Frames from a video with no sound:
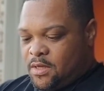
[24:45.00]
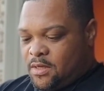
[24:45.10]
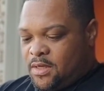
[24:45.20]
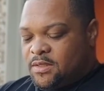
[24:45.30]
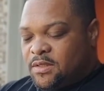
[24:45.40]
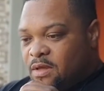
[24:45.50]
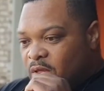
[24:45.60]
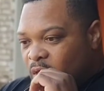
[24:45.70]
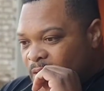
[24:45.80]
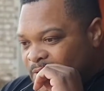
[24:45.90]
And this
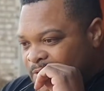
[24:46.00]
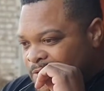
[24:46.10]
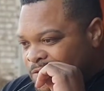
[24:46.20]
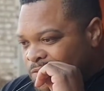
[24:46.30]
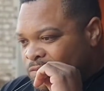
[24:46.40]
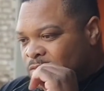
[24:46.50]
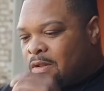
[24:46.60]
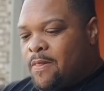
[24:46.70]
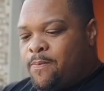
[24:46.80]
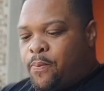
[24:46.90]
is
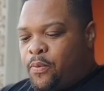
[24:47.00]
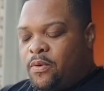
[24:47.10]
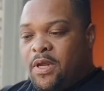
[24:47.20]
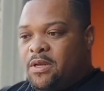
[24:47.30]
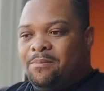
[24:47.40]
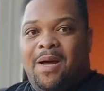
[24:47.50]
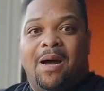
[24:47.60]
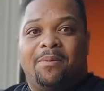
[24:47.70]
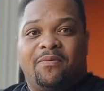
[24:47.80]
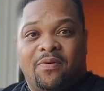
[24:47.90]
you need the
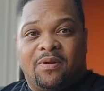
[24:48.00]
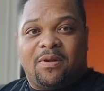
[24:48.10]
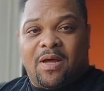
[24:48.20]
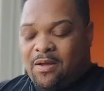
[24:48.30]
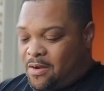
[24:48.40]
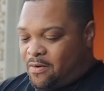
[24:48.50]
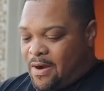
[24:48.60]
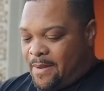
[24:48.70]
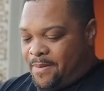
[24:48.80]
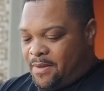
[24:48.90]
bobber for the
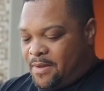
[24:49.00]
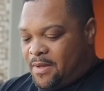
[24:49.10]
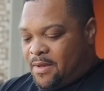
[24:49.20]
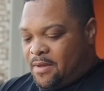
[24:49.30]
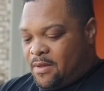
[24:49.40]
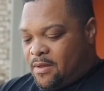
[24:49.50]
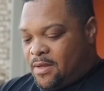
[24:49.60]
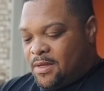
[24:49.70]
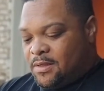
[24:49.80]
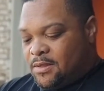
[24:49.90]
crappie. You
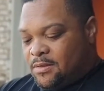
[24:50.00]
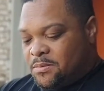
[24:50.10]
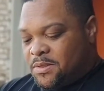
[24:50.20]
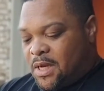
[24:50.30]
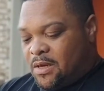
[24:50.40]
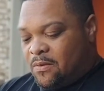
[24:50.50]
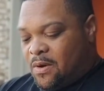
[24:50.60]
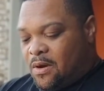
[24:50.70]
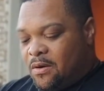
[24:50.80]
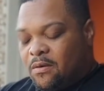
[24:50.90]
get into some shallow
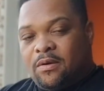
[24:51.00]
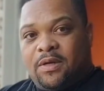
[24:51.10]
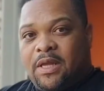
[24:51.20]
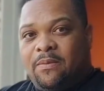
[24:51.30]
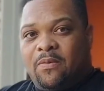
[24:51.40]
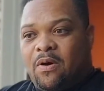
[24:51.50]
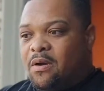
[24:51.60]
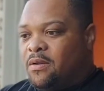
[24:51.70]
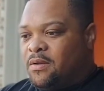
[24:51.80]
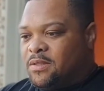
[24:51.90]
water or deep
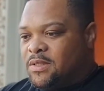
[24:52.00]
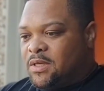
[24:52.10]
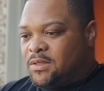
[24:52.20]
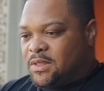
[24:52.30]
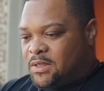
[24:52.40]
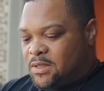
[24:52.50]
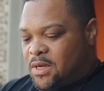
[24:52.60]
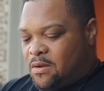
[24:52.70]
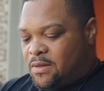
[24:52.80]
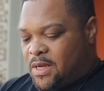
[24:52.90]
water, you can still set your
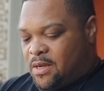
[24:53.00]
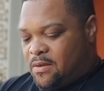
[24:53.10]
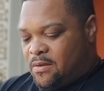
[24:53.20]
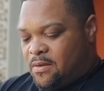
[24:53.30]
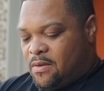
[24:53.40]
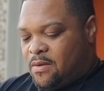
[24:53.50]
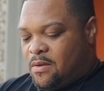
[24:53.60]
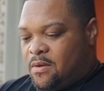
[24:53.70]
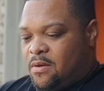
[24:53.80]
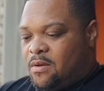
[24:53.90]
caulk down
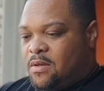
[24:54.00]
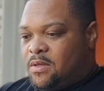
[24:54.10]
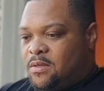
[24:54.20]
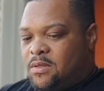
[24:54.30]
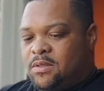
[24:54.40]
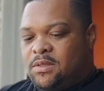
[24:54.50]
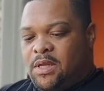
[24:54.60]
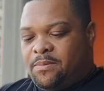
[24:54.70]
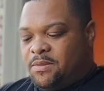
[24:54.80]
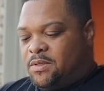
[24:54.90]
as
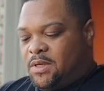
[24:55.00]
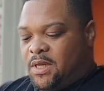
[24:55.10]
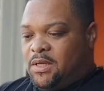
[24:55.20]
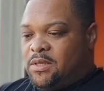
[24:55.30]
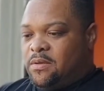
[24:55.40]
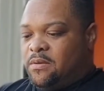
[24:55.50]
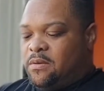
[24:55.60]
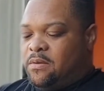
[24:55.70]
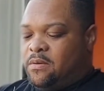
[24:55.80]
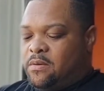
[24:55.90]
deep as you need to.
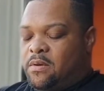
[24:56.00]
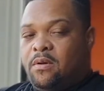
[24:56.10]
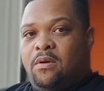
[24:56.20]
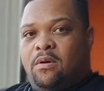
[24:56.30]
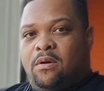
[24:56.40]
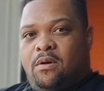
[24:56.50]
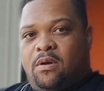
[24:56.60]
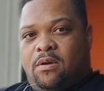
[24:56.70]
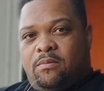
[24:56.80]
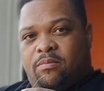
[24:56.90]

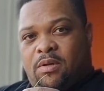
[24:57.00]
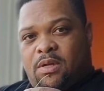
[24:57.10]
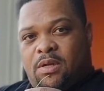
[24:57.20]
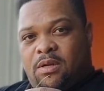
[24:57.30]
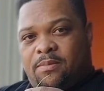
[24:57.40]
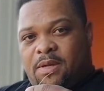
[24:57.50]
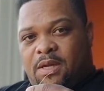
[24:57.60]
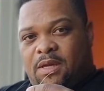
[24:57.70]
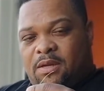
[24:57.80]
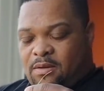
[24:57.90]
Pull it up
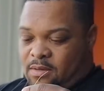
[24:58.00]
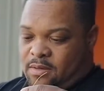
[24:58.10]
again.